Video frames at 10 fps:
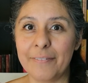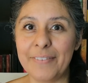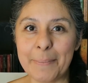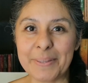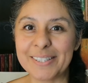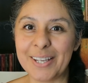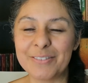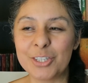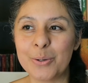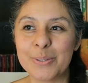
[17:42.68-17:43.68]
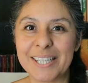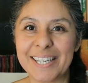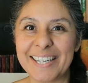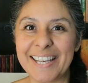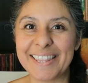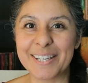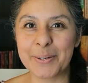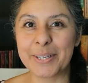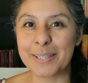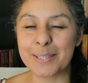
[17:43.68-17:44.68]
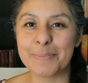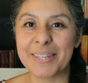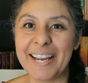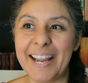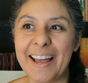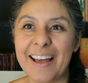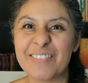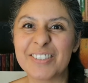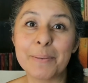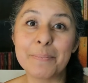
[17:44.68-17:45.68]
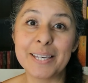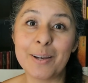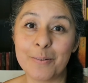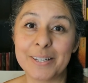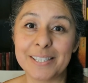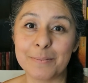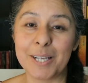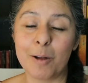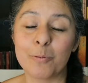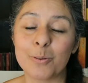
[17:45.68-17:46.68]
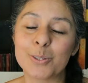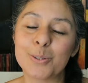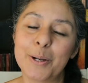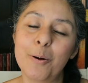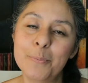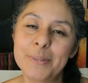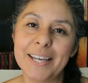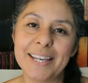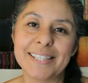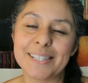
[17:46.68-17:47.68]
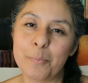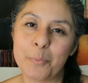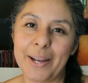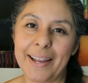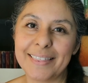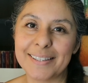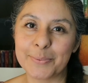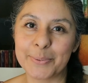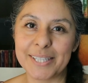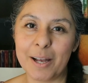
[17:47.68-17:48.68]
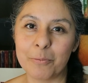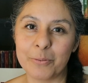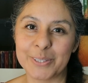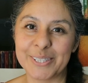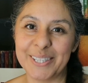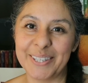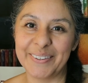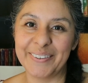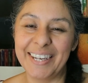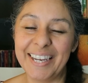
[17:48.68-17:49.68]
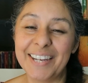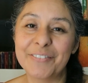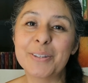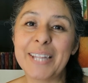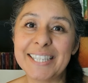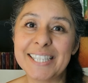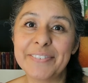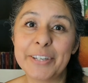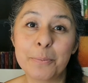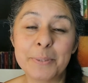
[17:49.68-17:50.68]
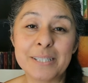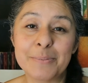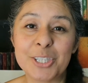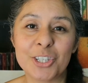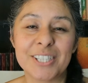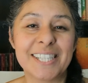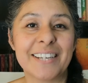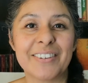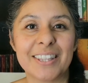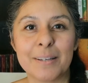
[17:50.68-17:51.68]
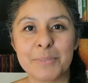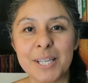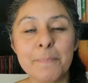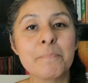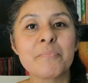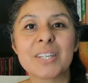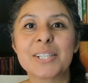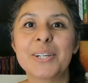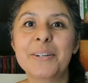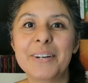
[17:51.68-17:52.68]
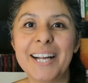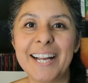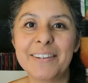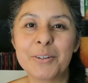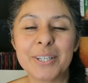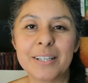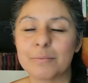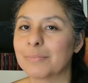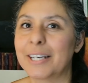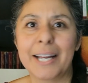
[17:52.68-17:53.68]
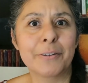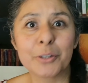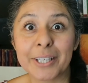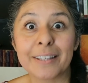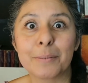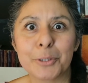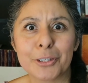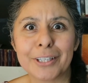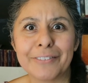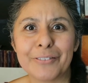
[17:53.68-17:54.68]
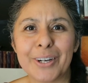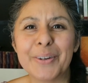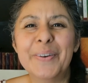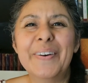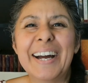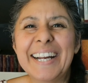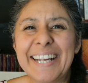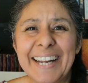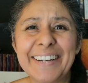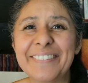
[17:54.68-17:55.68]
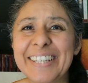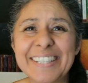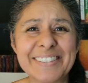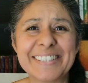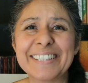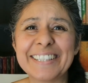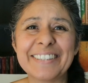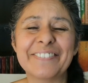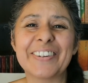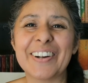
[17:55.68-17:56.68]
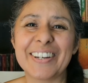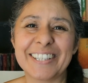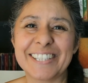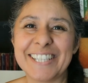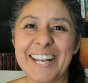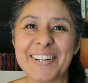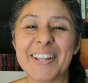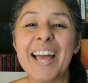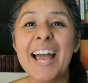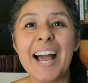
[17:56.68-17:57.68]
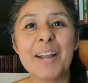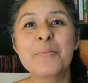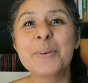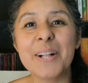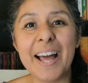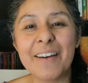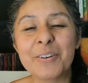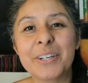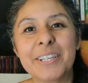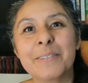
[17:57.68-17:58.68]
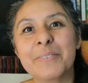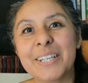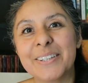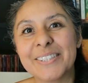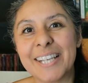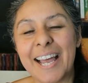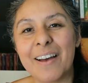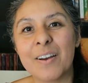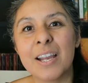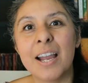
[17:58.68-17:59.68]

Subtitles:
families have chosen the curriculum they have, to me always seems helpful. So I hope that in some way this was helpful to you. If you like this video, please be sure to give it a thumbs up so I know what kind of curriculum you're looking for, what kind of videos you're looking for on our channel. I will have curriculum videos out